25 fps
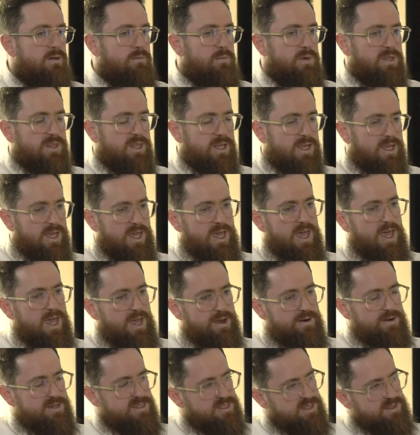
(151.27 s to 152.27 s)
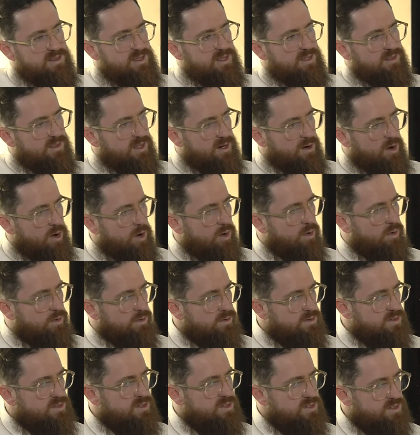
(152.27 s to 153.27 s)
But the care is the thing that
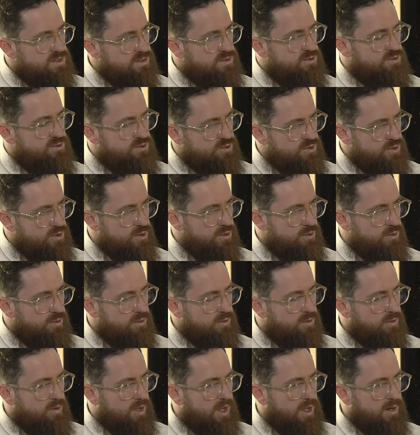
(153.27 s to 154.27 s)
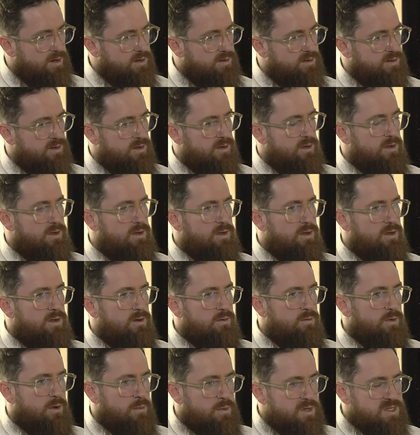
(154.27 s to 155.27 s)
holds true. And
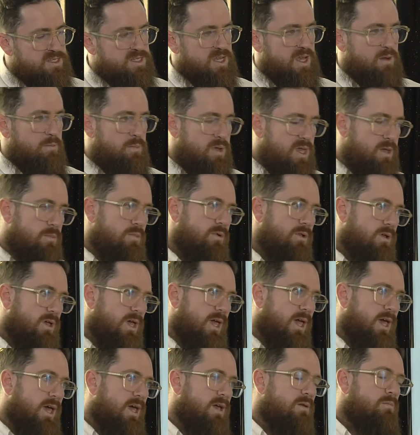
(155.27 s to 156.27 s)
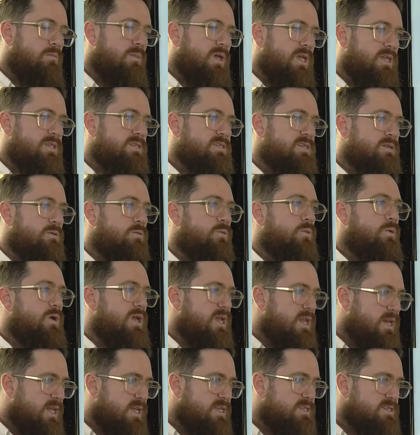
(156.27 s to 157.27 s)
when we say people care, it means that
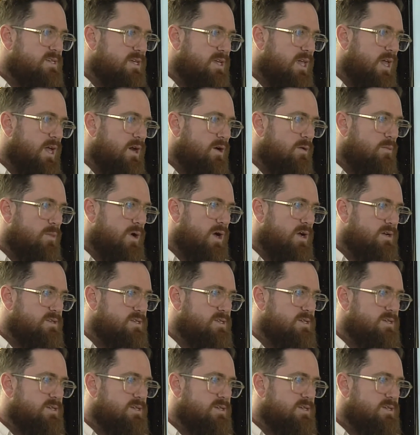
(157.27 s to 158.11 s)
we need to care about